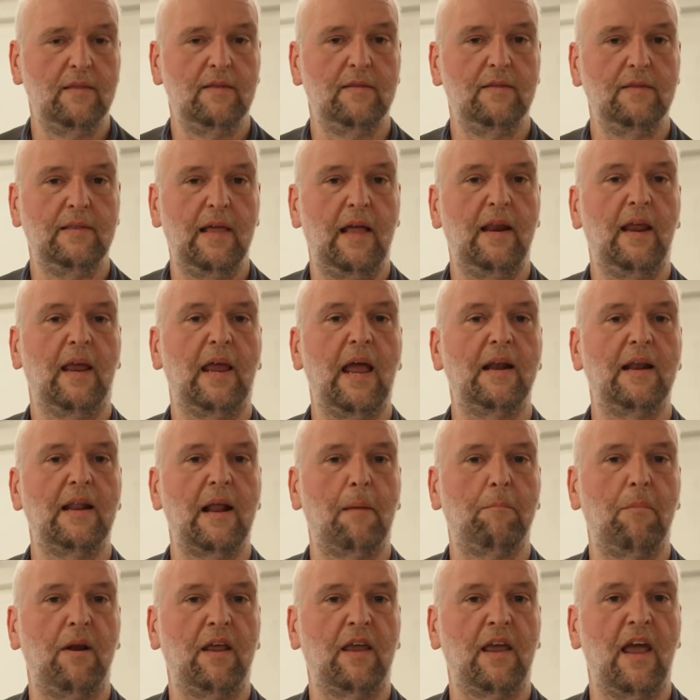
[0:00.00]
dedicated
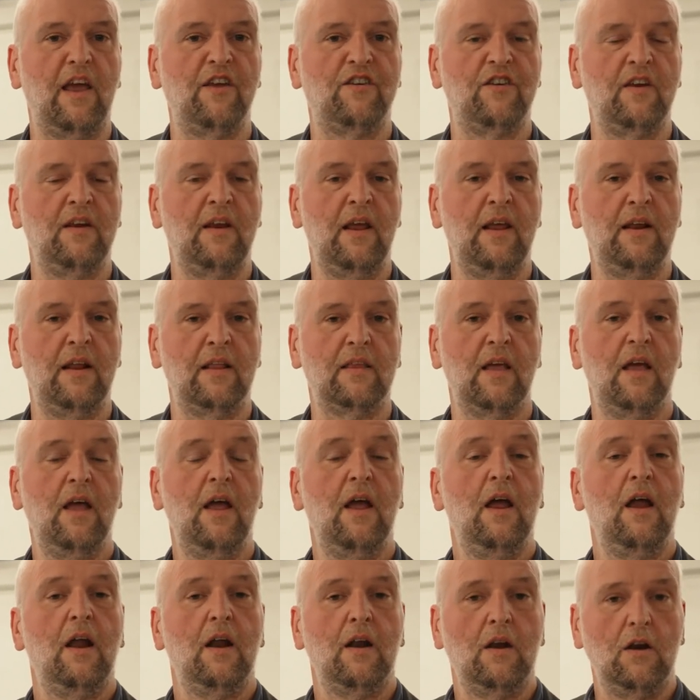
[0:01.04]
application needed,
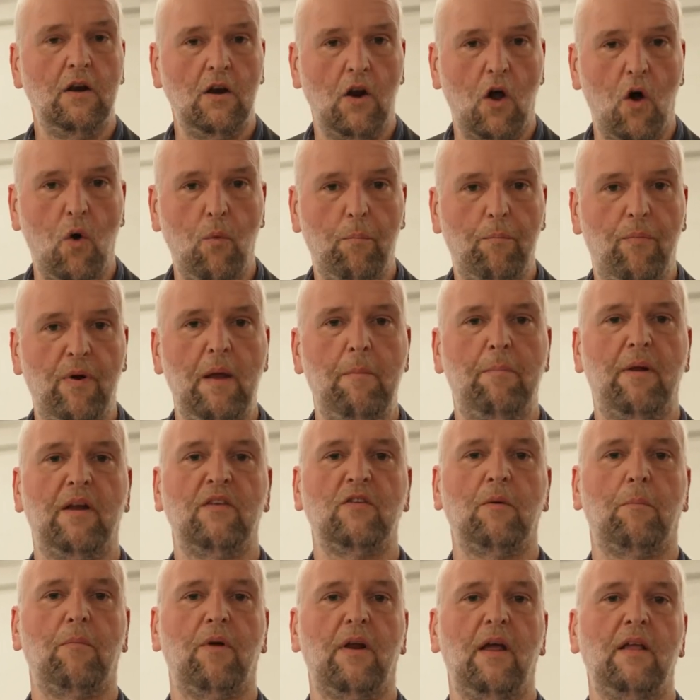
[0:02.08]
no
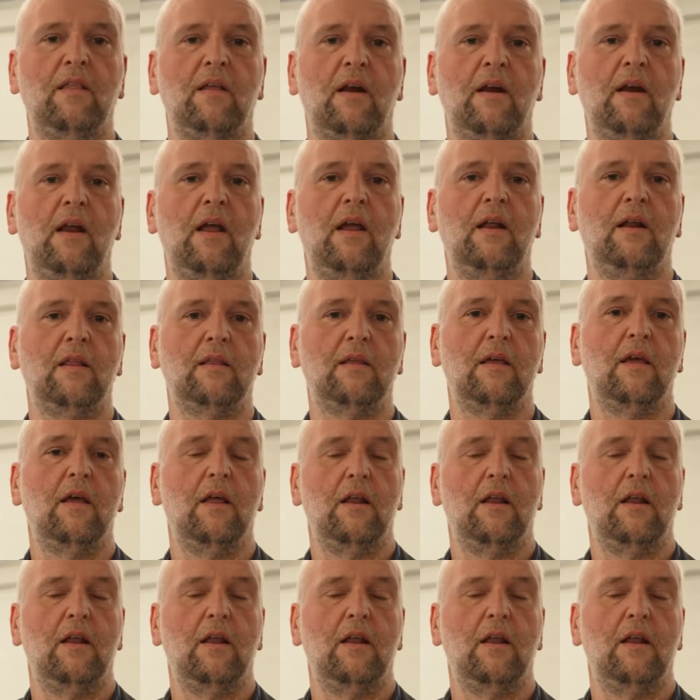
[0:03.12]
pre-press operator needed,